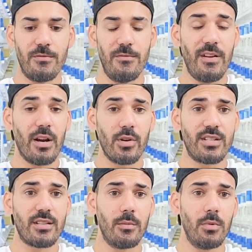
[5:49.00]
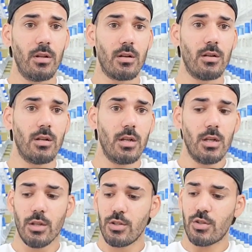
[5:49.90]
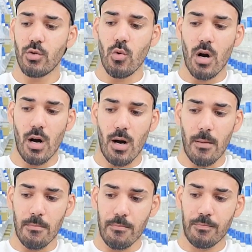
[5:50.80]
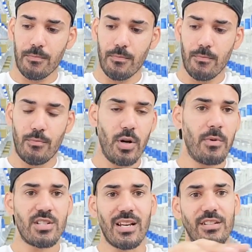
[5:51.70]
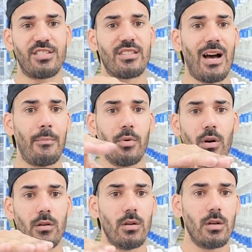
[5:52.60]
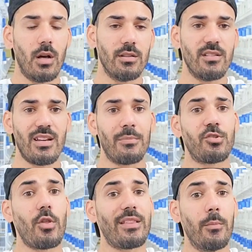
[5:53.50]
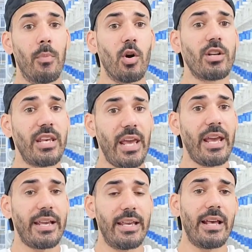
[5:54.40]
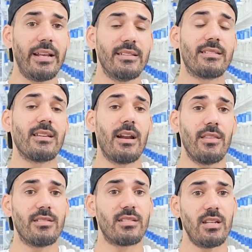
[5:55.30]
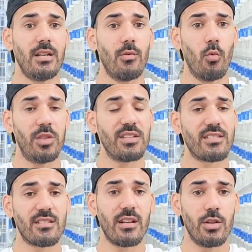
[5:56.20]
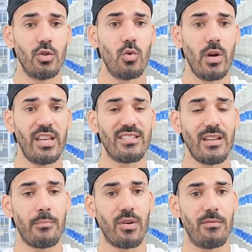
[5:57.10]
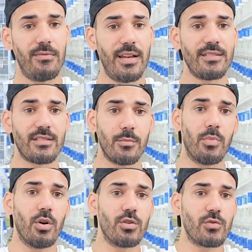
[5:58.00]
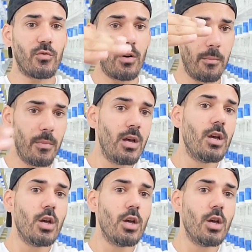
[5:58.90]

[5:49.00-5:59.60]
very similar to pretty much like a stopper on the top so that the bird can't get inside of the seed. And what this is going to do is it prevents the birds from